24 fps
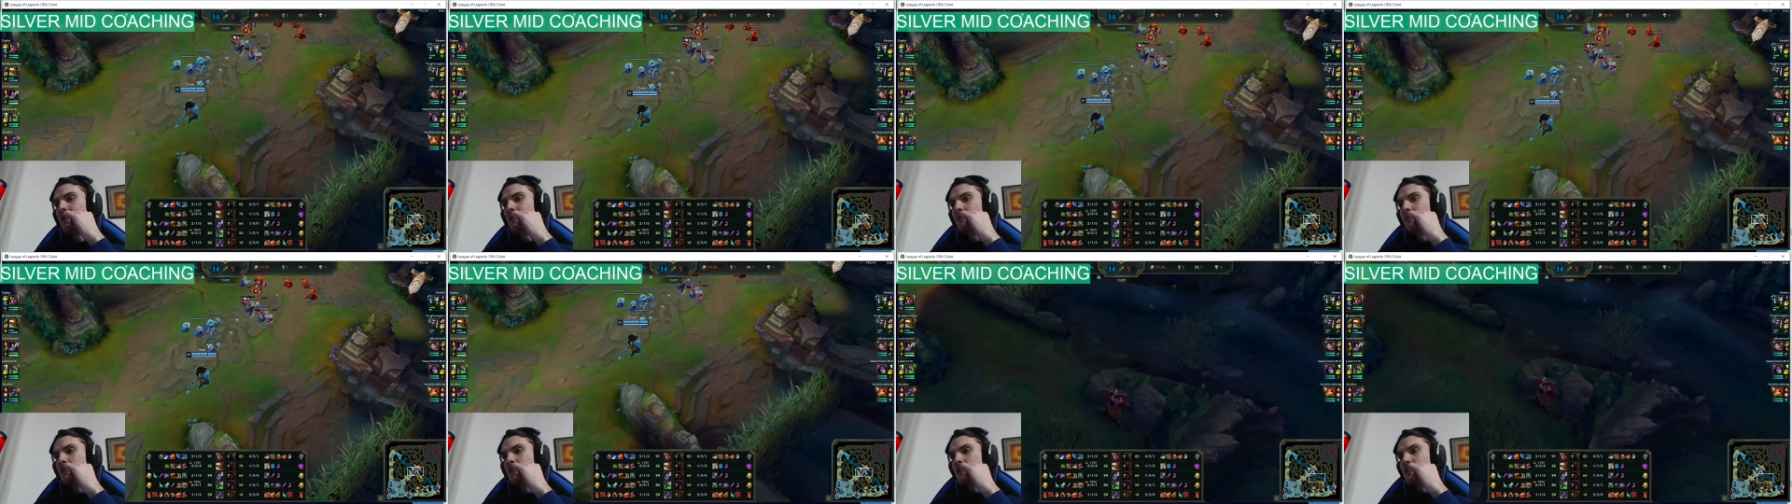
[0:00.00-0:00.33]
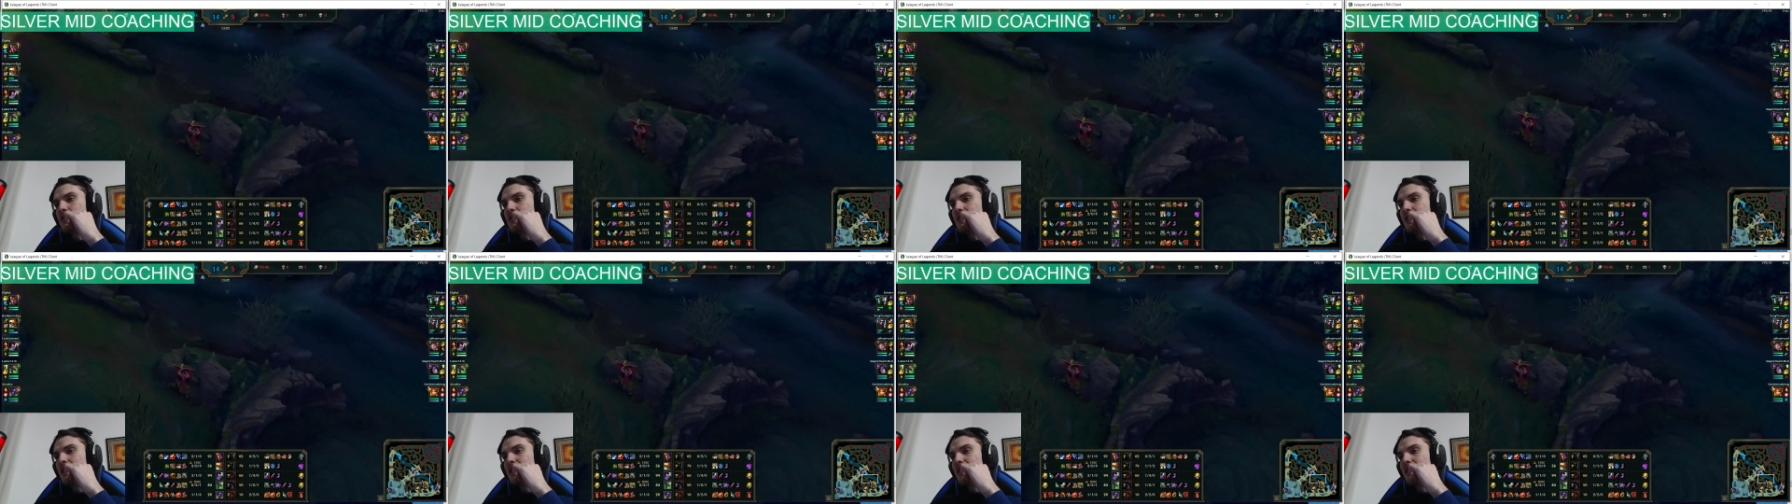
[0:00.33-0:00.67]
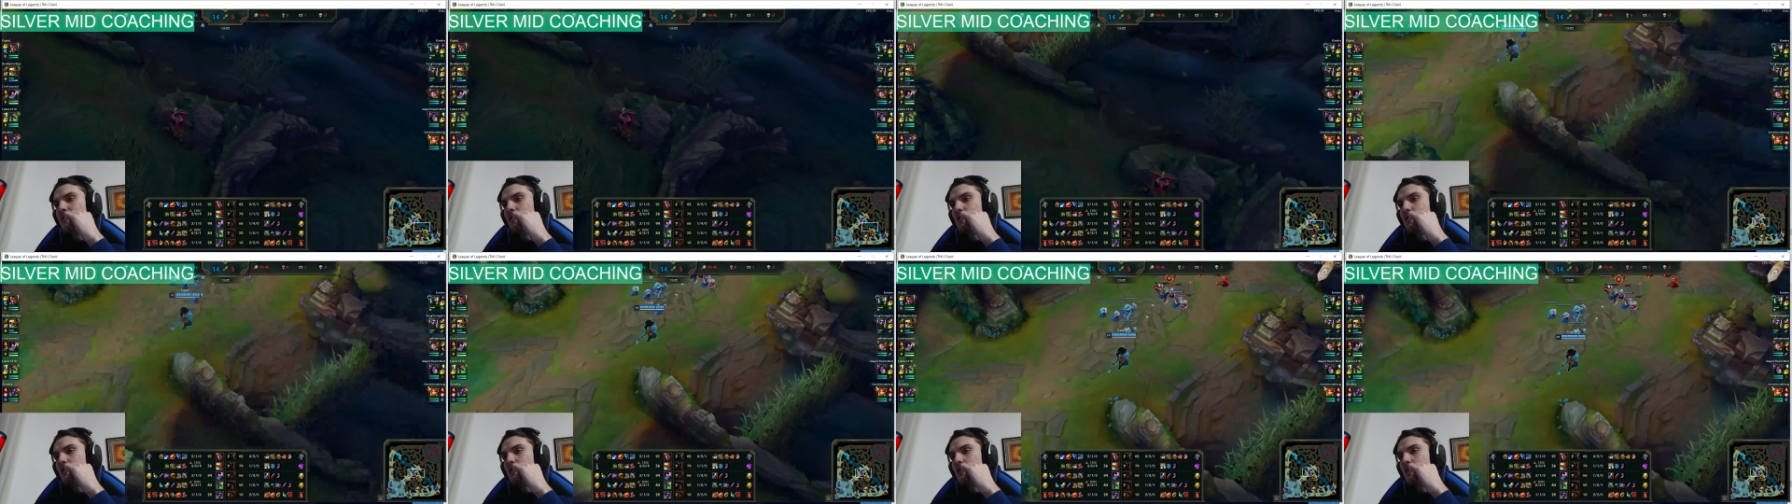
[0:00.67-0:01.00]
There is
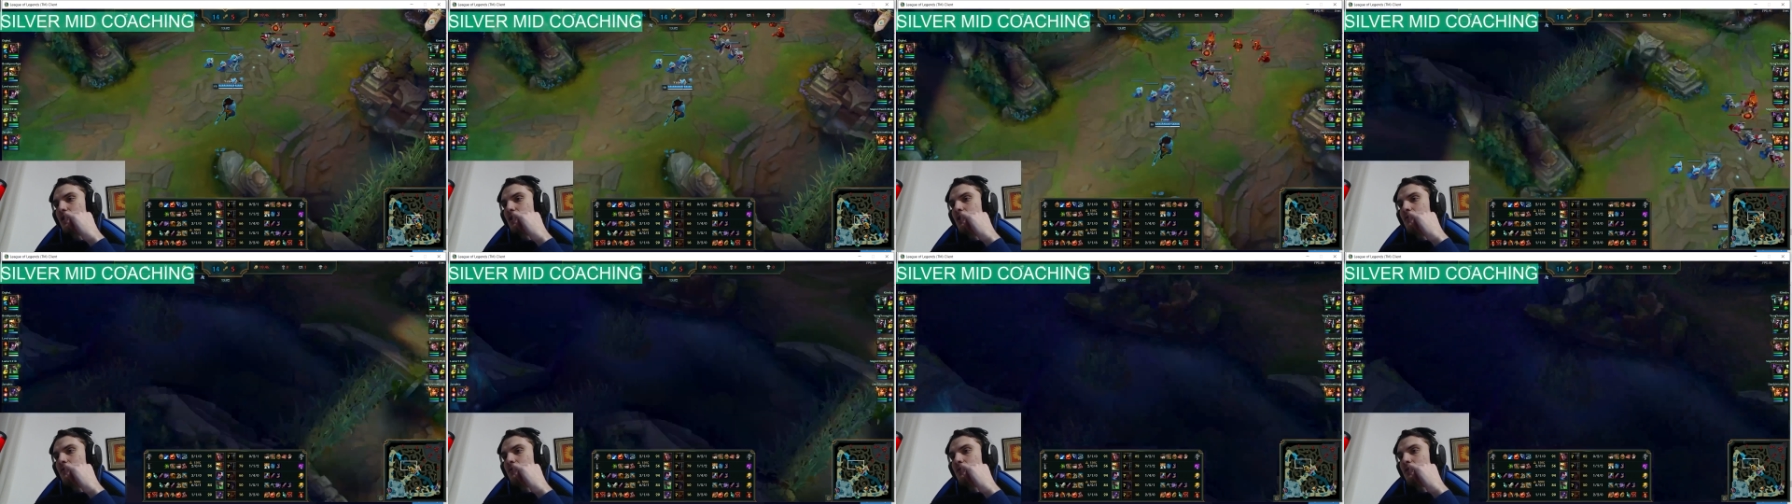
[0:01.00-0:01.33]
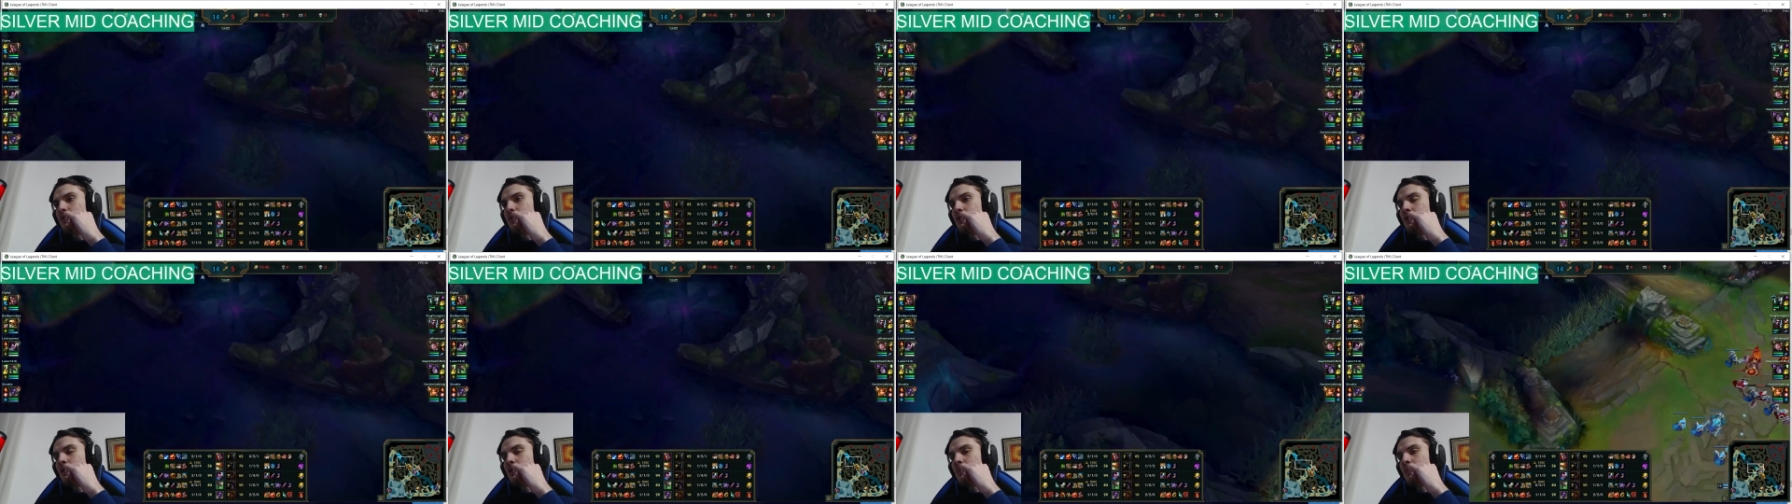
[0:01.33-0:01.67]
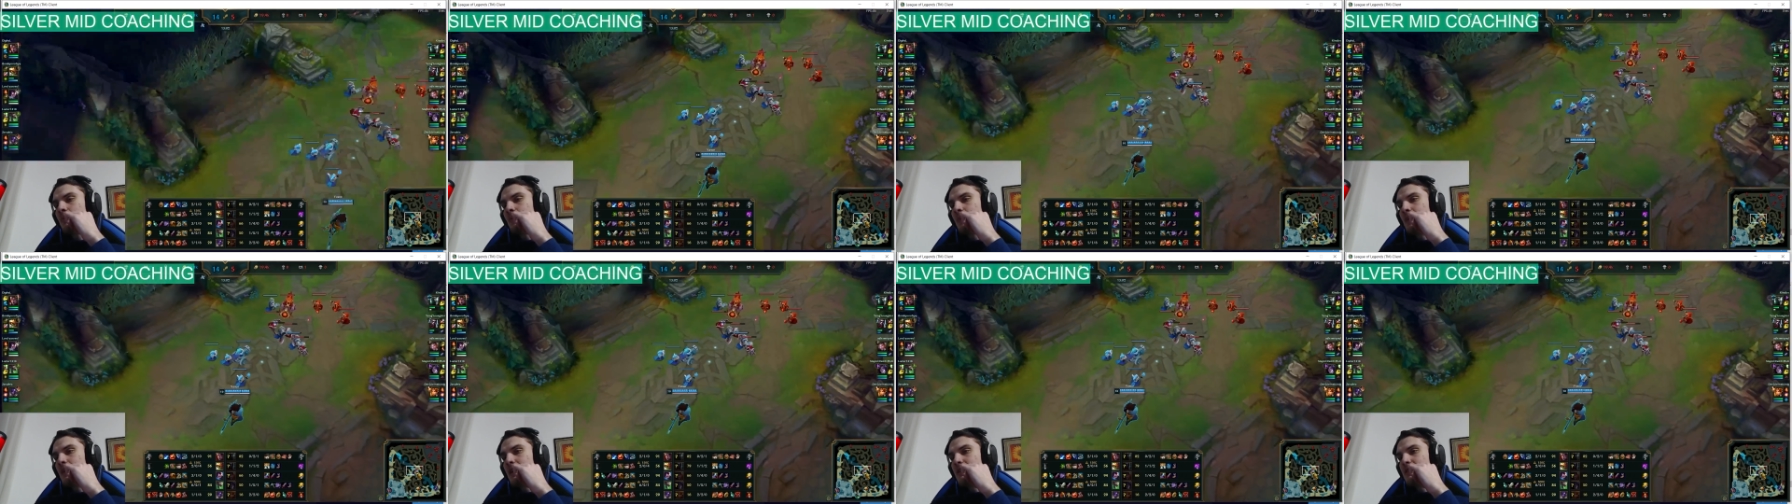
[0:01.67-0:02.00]
nothing on the river,
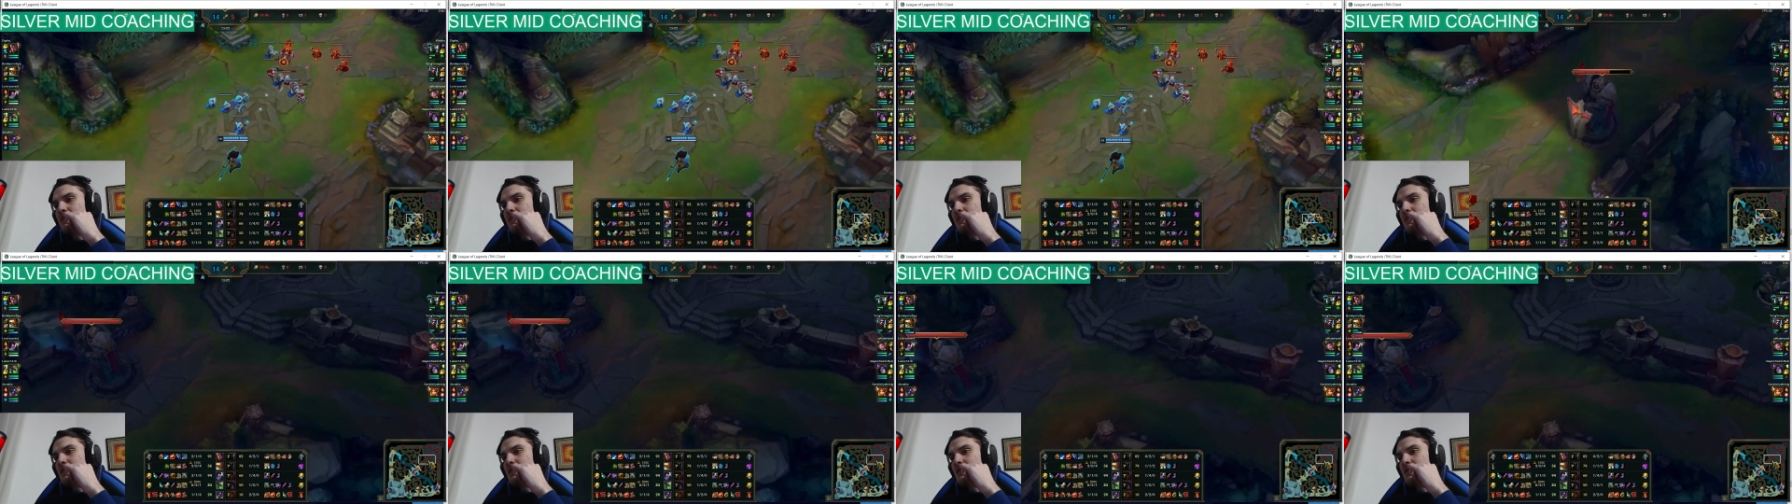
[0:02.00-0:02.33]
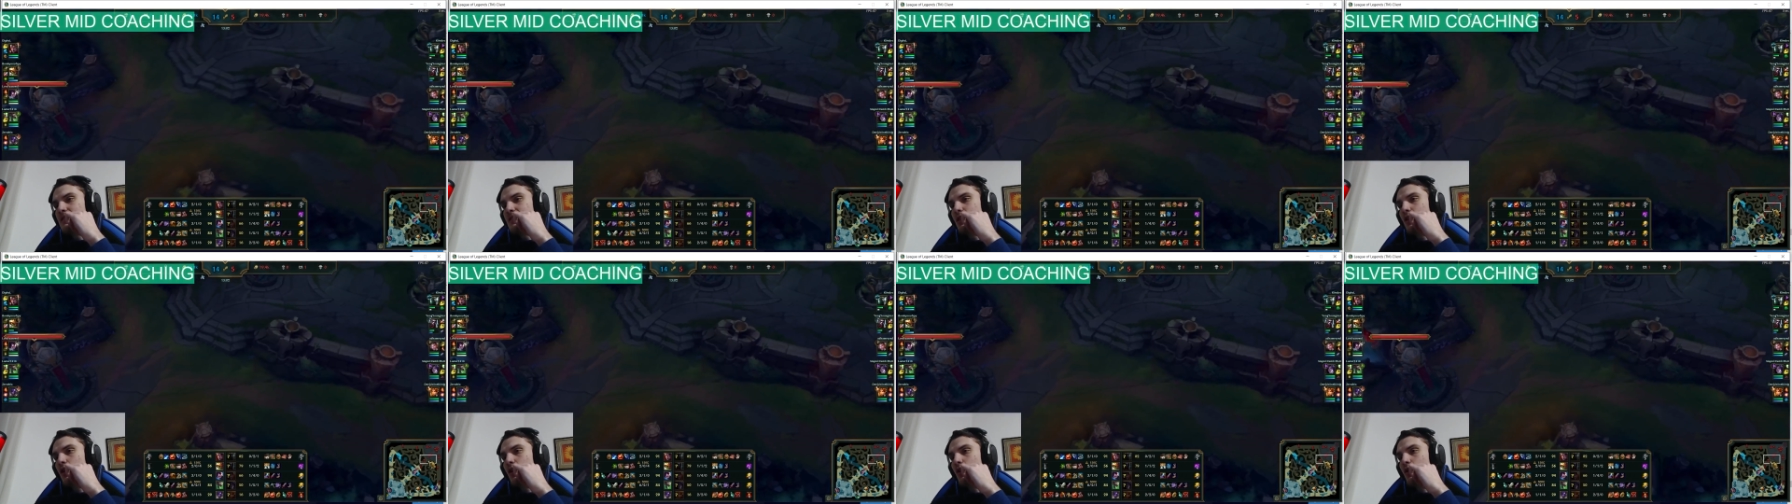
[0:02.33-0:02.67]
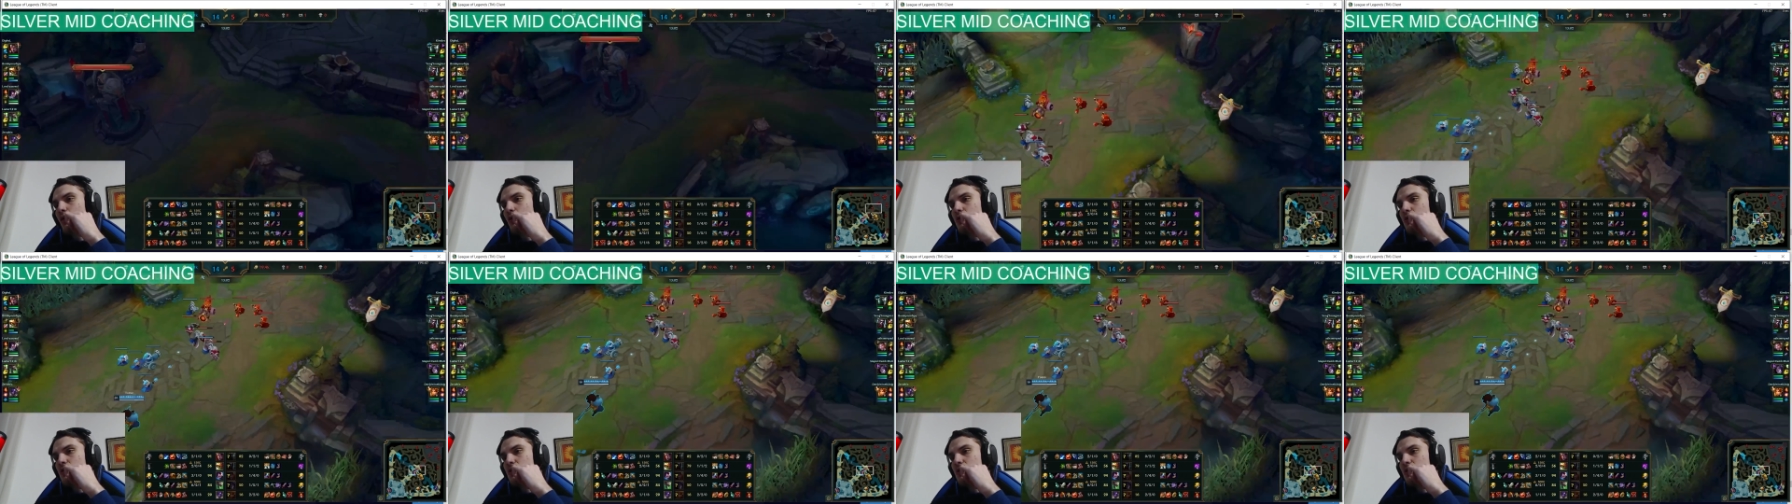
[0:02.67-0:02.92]
plus he's close,